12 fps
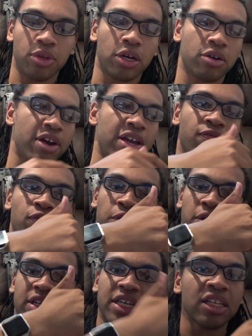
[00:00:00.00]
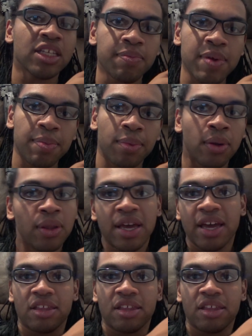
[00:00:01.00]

They're great for killing people,